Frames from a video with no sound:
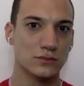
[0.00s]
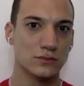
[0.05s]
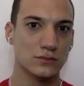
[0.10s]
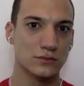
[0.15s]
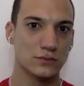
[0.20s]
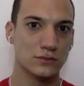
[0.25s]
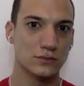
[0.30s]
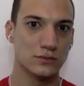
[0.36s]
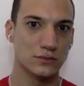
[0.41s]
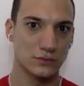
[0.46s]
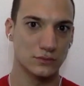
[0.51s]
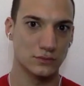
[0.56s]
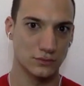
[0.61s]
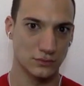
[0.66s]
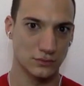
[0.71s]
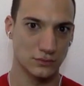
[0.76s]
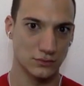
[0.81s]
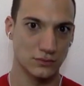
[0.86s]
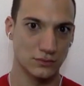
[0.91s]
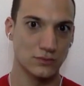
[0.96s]

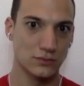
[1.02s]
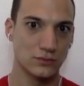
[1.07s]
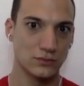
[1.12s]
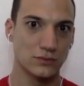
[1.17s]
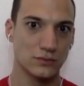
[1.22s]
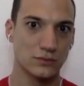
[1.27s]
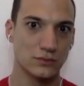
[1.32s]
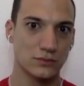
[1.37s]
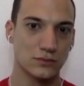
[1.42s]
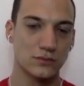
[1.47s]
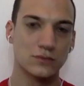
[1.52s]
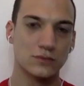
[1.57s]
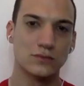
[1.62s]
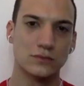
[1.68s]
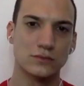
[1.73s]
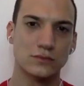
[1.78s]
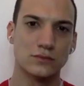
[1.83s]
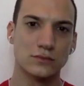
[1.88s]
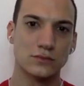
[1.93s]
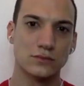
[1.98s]

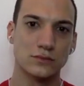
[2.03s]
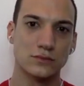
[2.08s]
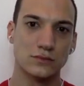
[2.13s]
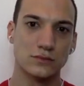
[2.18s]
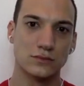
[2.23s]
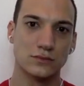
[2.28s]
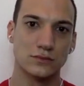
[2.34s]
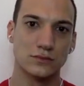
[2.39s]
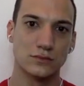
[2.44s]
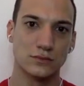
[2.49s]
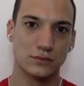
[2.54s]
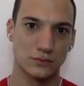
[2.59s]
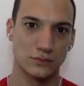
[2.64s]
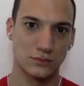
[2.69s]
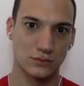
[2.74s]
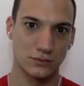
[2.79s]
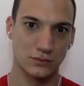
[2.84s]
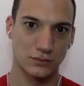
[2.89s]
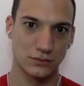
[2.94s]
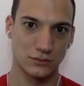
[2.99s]

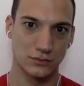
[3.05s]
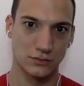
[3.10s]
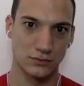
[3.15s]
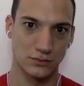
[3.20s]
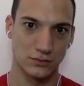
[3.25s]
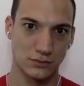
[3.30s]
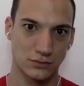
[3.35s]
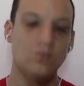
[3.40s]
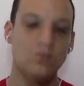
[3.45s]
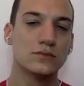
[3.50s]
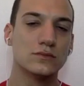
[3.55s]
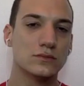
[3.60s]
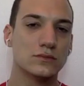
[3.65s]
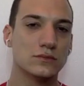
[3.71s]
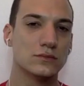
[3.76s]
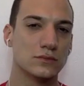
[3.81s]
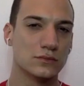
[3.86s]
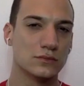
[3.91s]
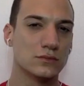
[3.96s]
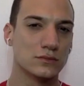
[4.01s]

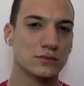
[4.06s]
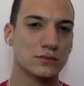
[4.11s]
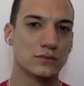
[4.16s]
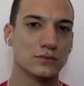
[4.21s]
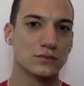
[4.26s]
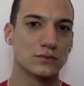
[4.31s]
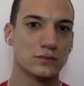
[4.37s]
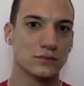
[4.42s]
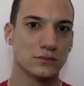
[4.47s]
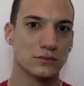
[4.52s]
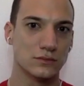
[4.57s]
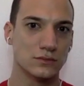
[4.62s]
No words are spoken by the person on screen.